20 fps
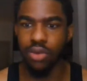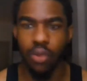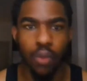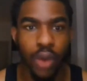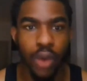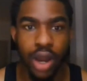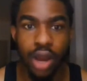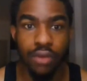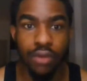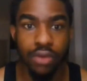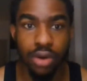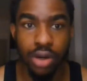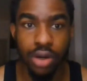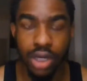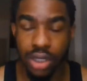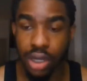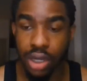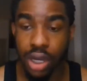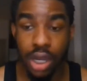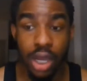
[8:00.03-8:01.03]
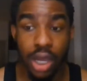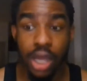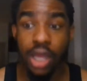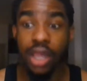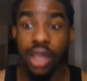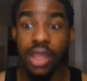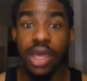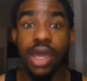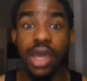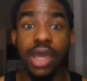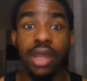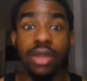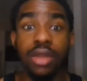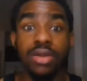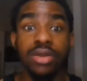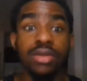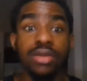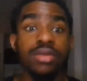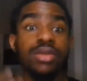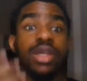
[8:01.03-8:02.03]
whatever,
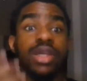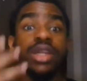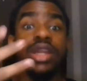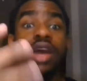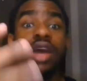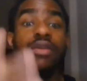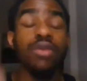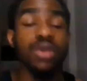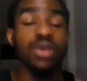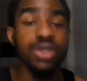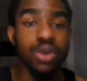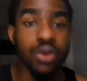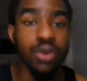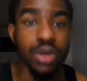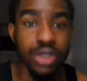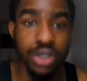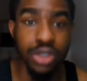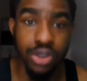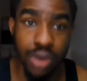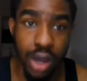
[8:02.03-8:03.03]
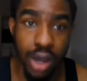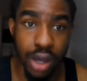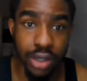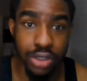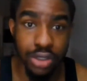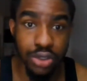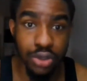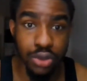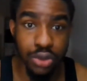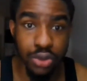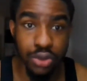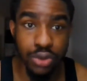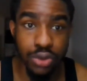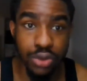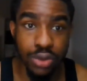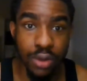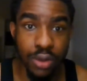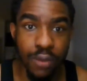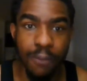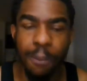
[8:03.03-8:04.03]
then the devil is going to try to
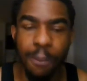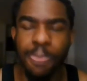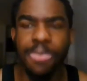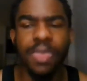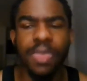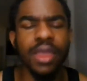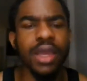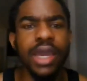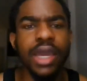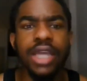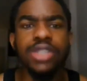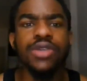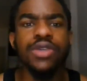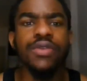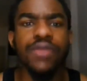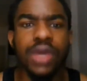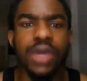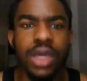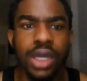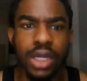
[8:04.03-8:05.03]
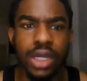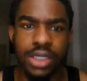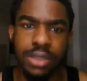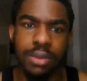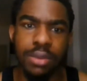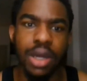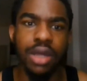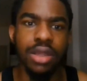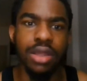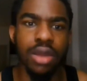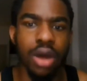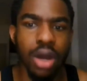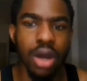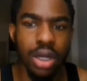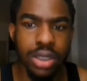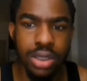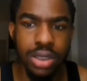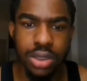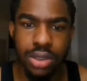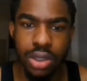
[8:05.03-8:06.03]
intervene into my
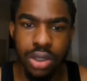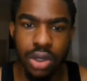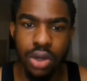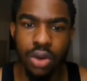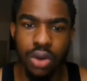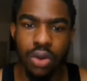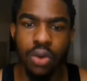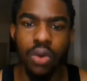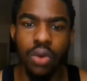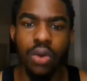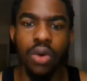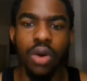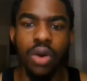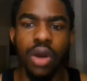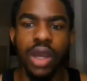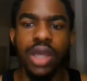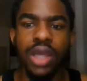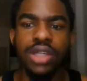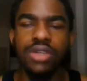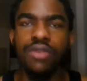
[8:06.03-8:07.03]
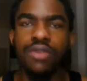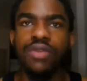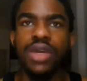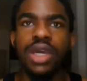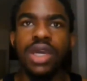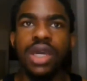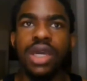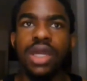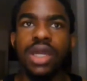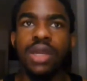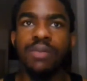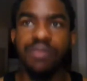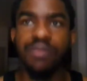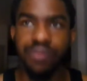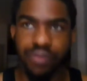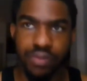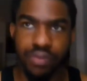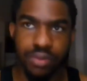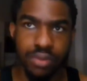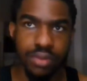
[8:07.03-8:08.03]
thoughts or intervene
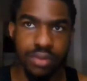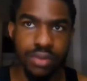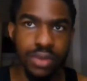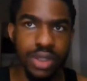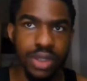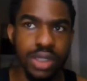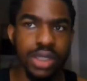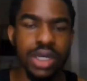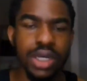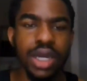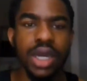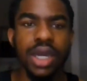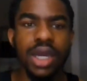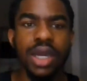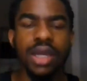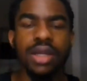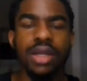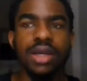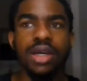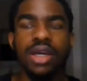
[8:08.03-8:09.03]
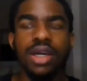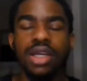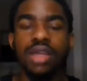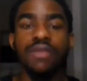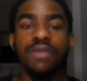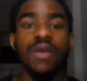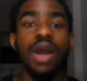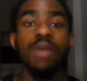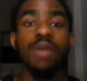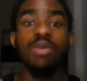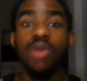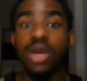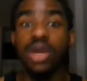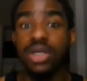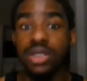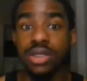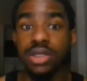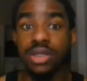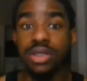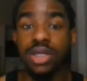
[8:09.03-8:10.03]
in the
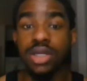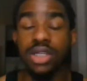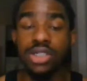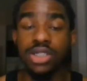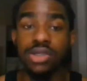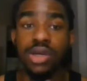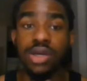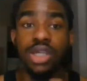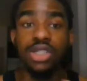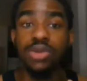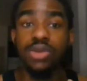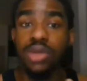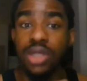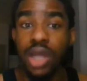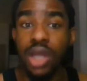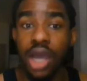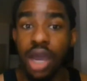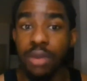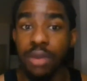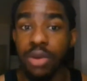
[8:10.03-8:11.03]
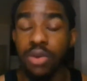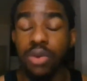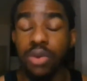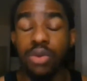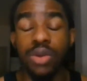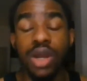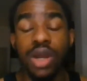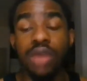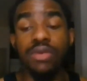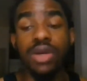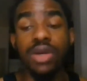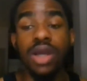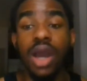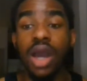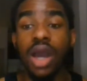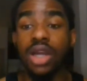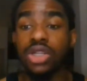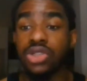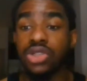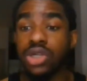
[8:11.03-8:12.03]
vibration that's trying to align me with whatever
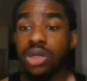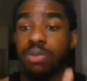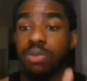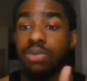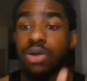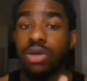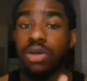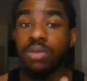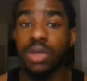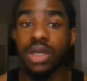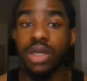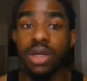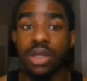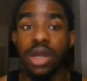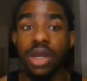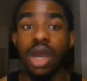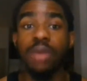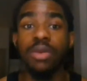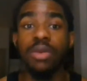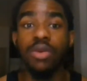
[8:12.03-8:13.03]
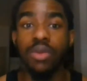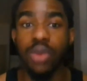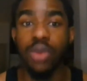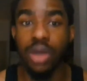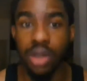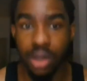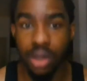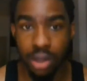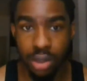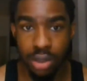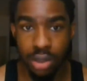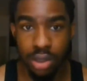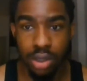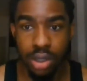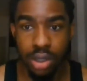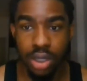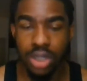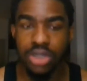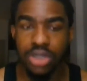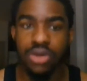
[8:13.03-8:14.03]
God is trying to put me in alignment with.
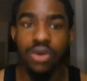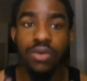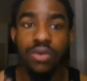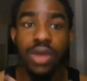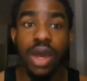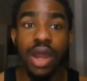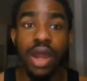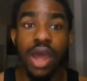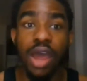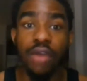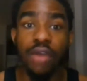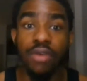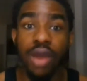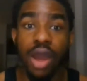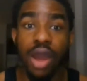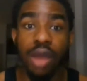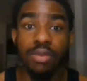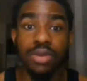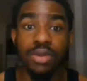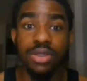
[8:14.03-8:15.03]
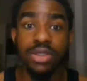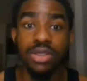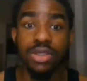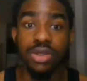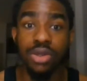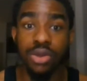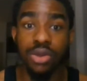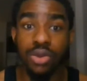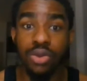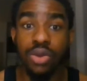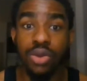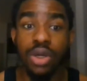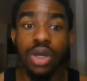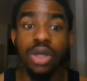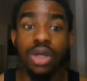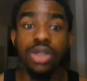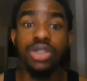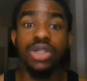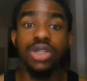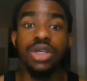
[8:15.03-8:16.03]
So if that ever happens to you,
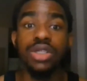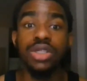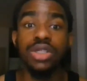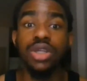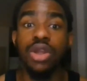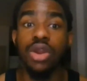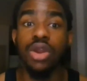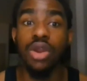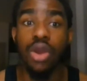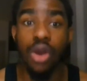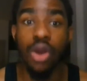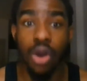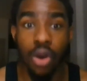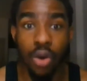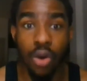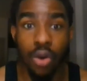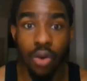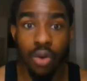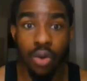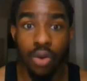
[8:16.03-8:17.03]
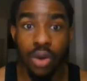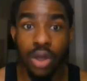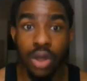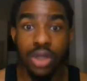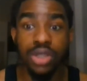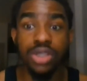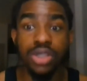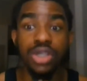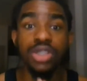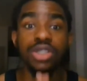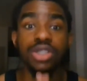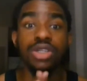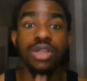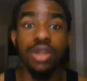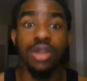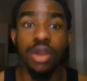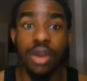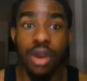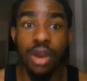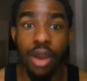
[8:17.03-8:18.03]
just know
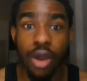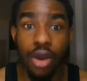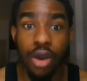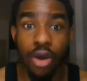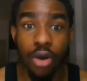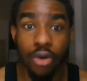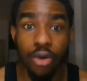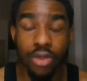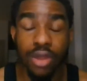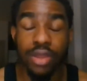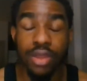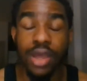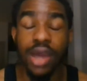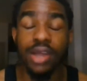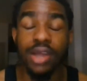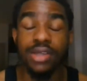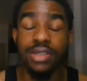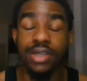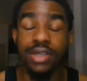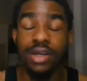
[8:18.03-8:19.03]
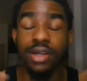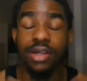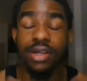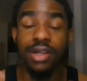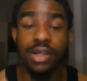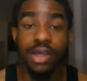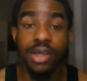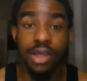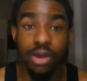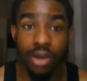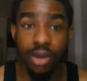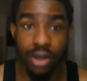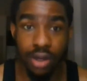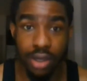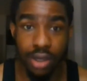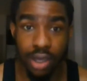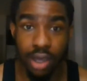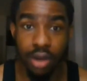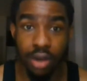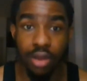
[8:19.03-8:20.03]
that that is a clear
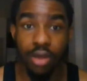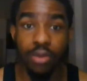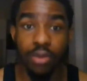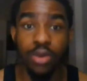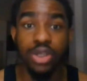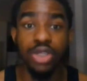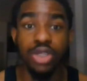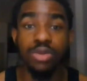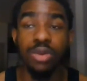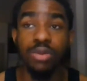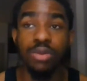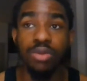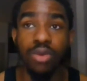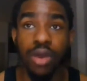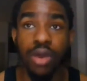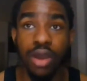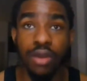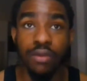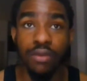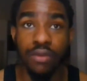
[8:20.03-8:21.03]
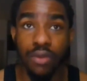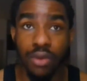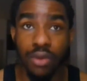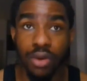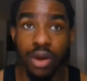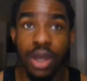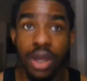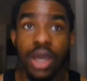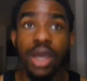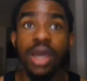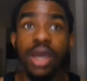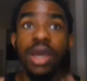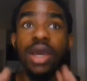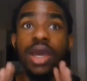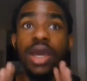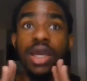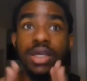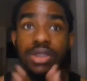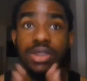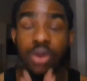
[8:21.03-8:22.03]
indicator that what you've been praying for
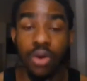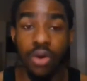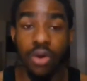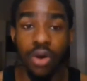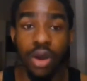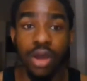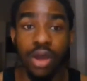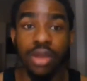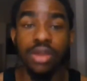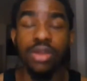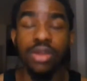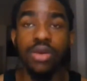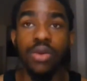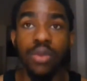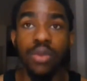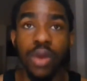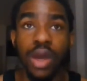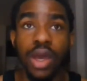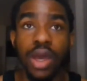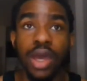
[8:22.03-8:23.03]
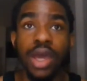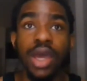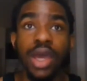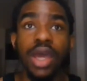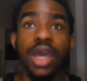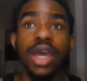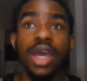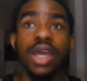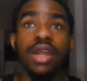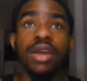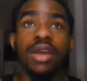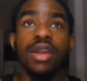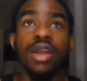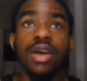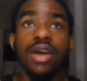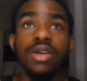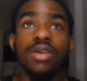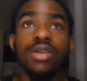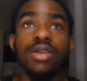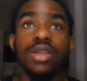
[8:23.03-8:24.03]
is on the way. And
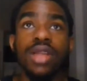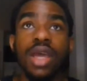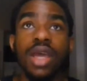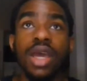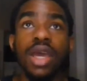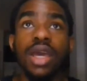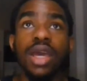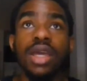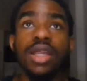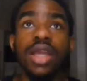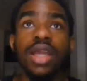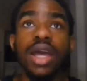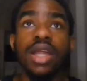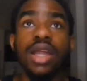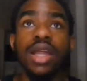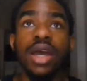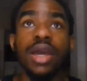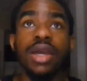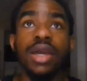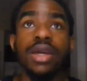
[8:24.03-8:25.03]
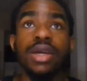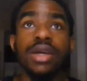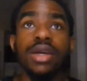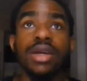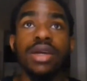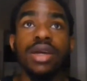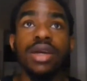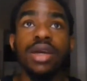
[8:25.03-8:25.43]
another thing that like